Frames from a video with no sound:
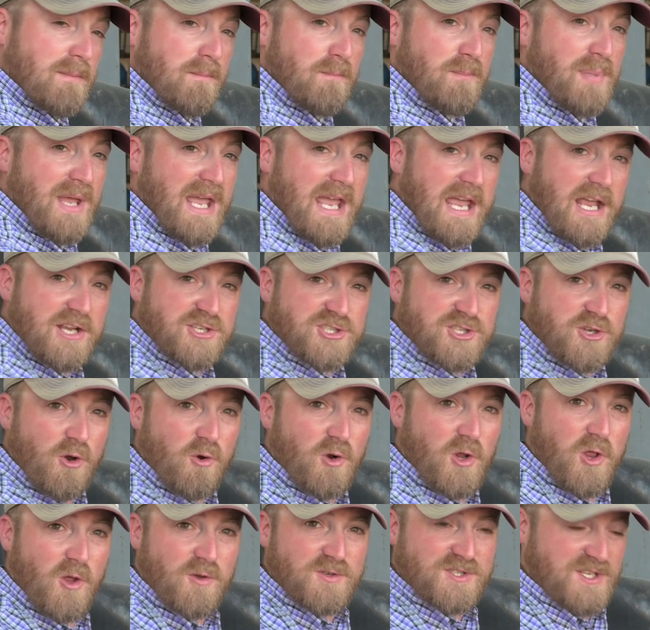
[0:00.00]
being so
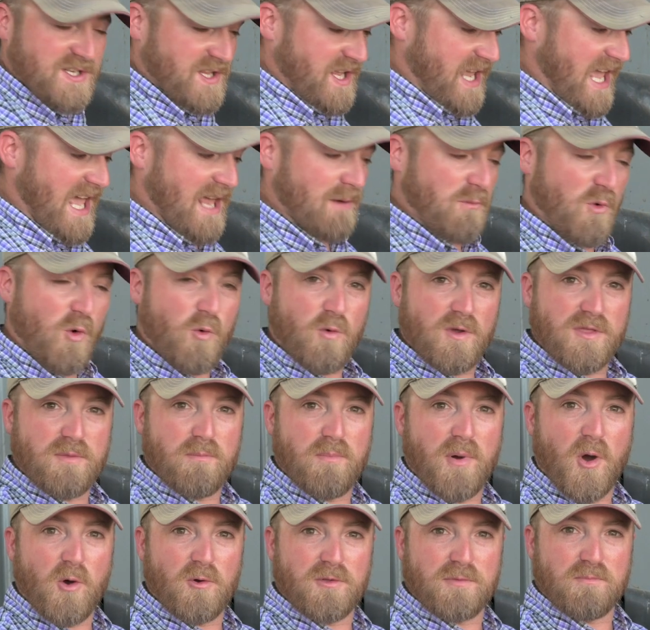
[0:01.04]
close to the animal with
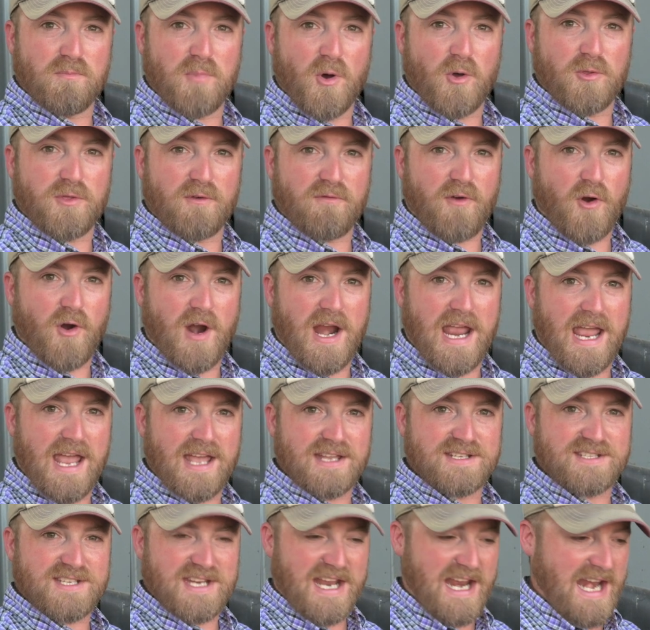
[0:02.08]
both of our
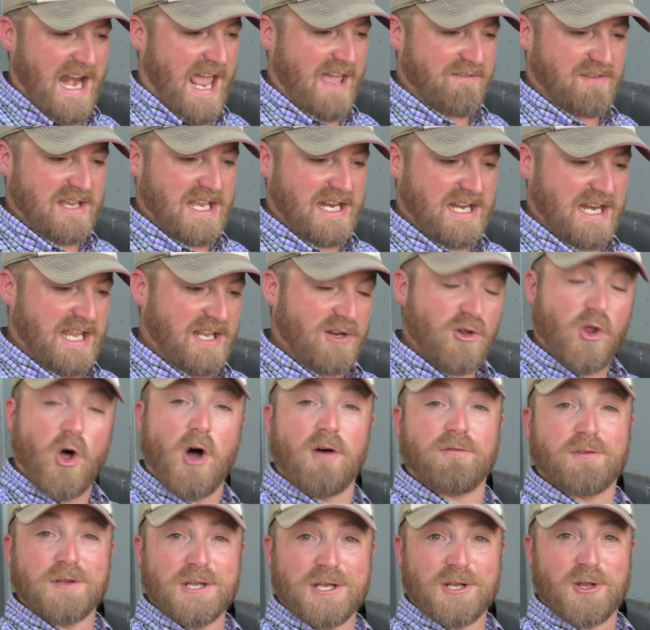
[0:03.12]
hands and having a needle
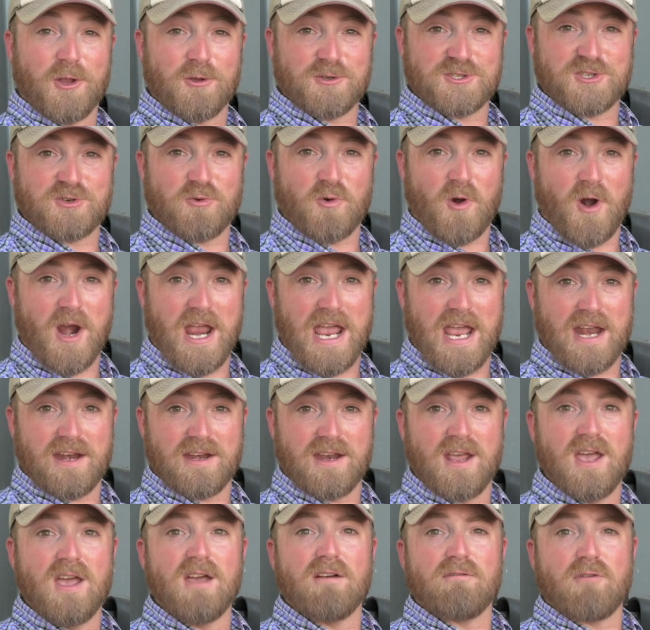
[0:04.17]
awfully close to our hand.
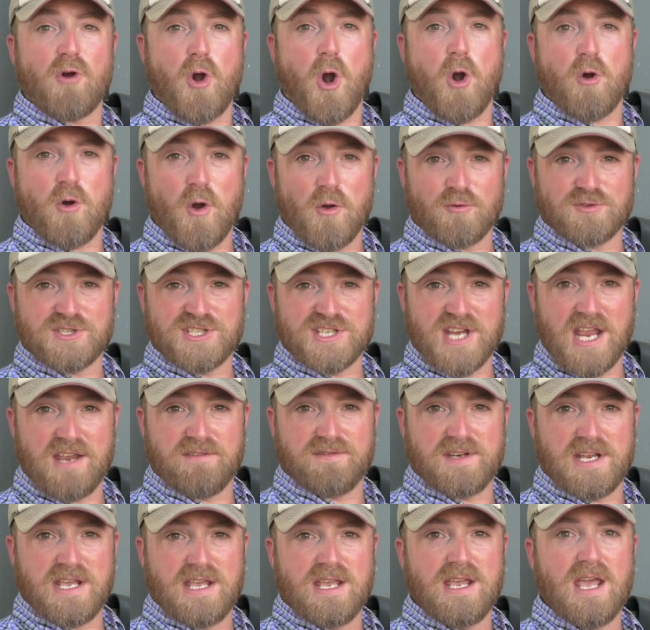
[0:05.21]
For our own
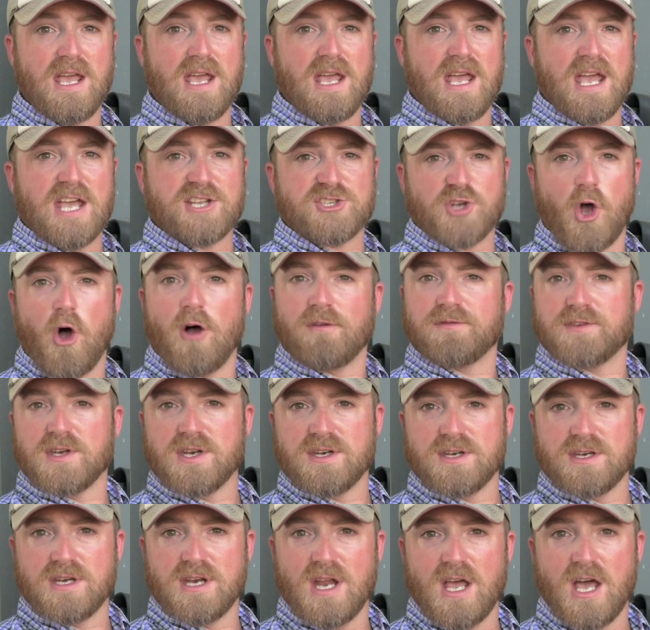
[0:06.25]
safety, it's
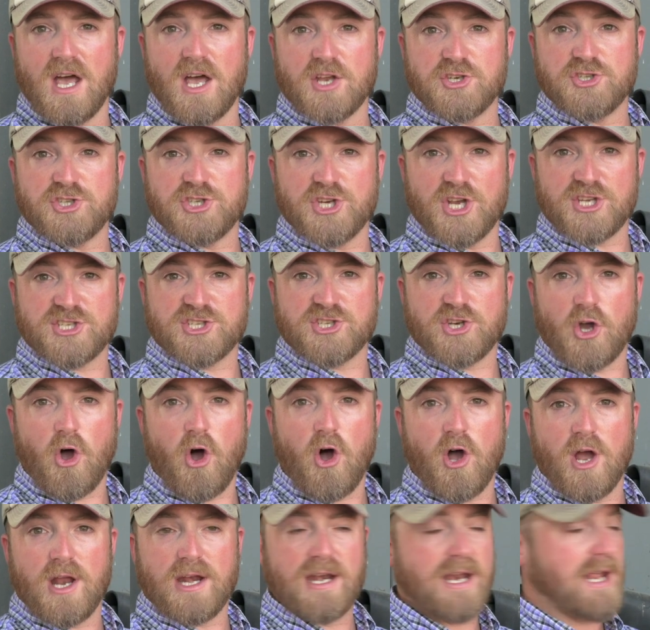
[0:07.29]
often just
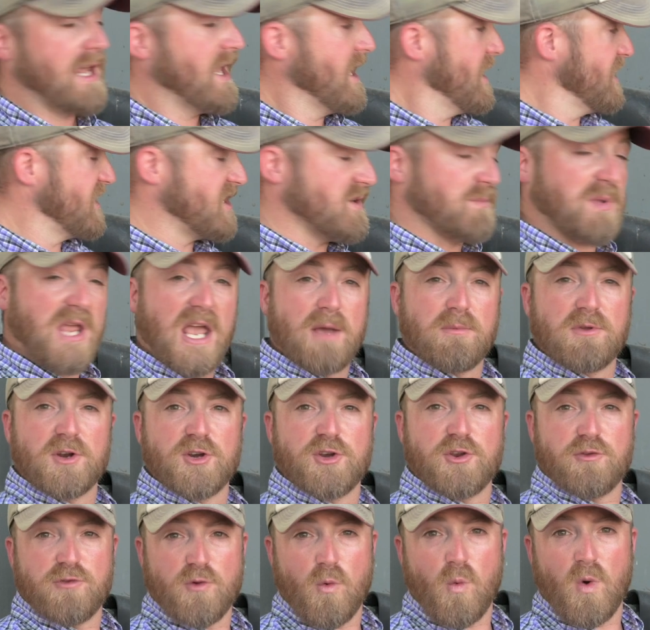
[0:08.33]
taught to be able to
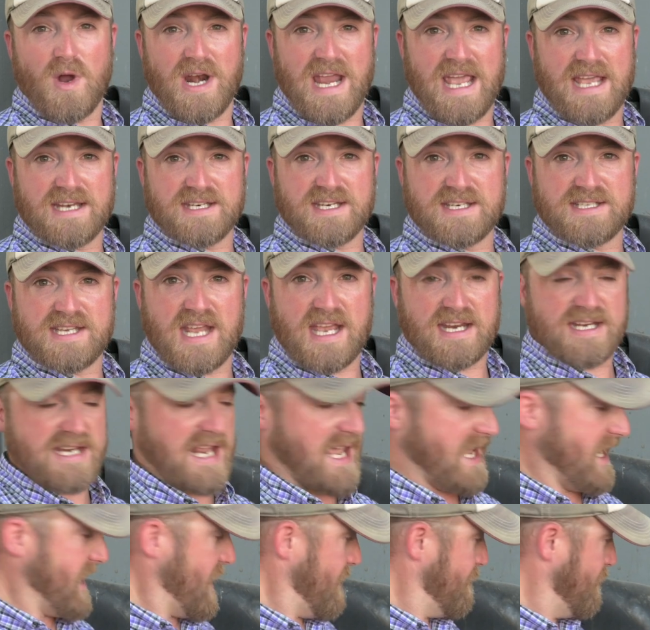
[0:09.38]
do the one-handed
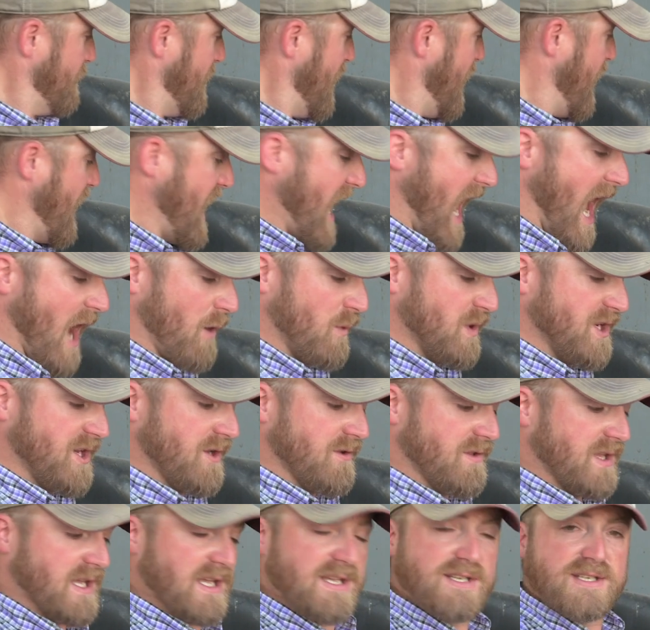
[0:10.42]
technique. How we
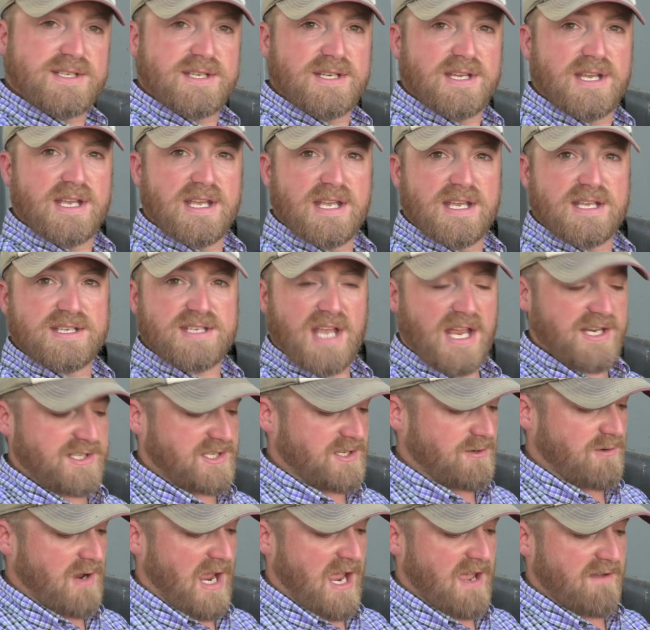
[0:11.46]
do this is I
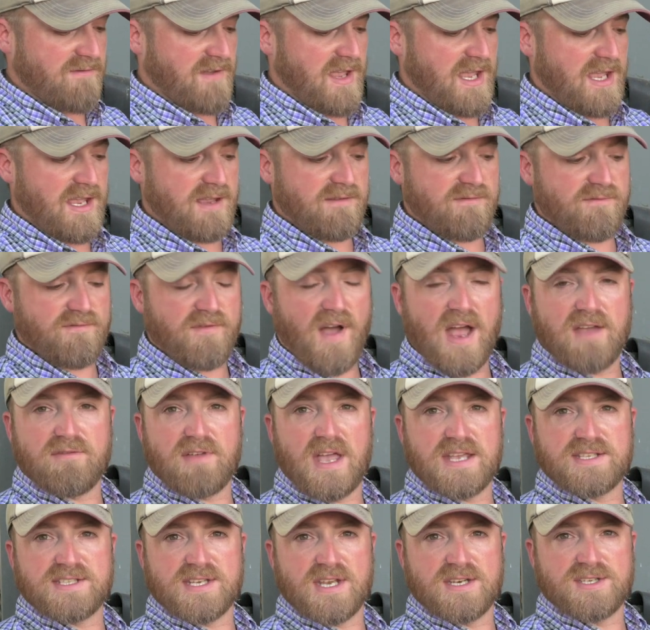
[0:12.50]
do have a
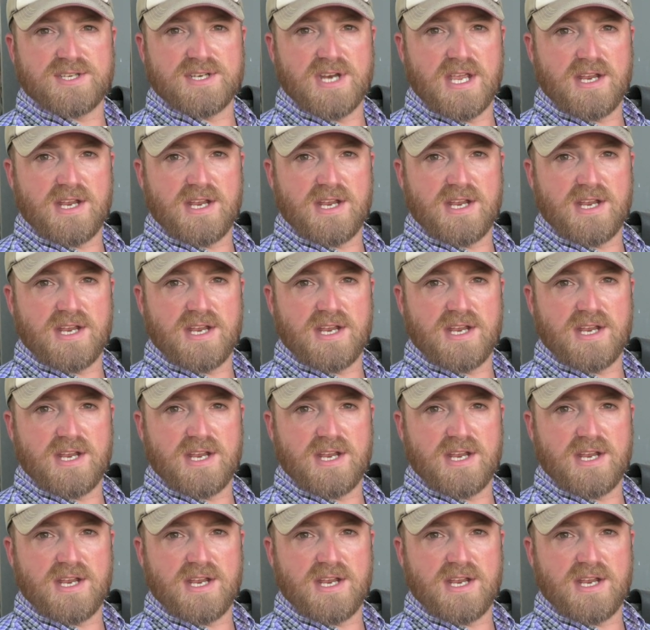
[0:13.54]
5/8 inch